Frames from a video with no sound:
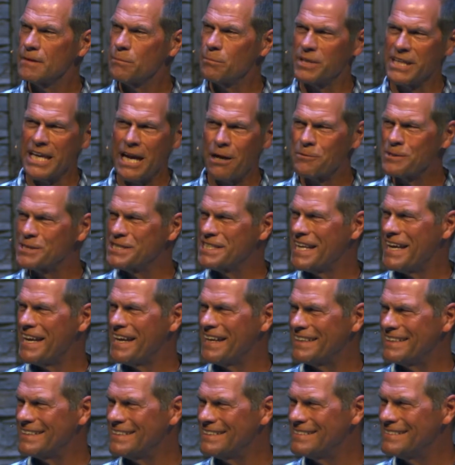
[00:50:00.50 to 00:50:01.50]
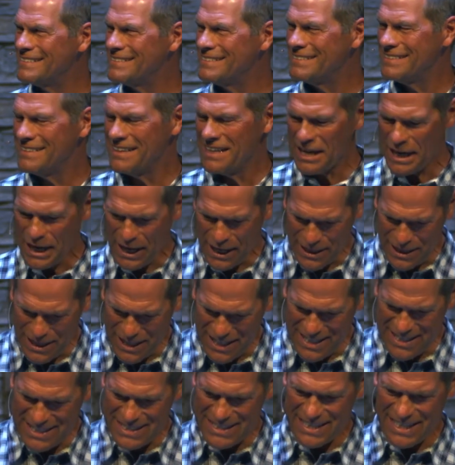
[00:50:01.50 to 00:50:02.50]
But that was then, and
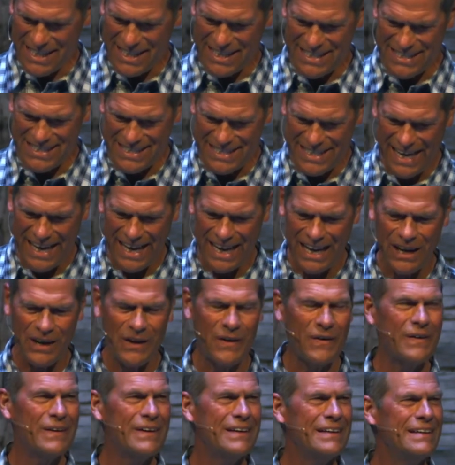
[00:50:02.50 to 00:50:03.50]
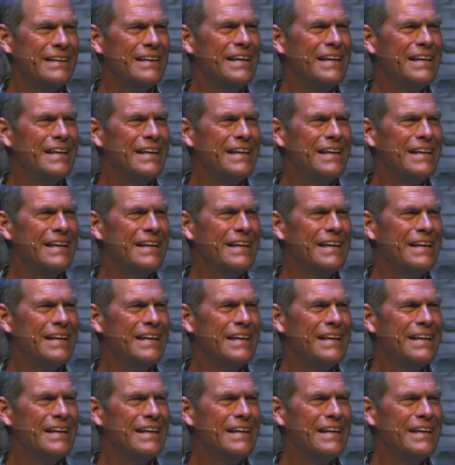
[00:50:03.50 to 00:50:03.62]
this is now.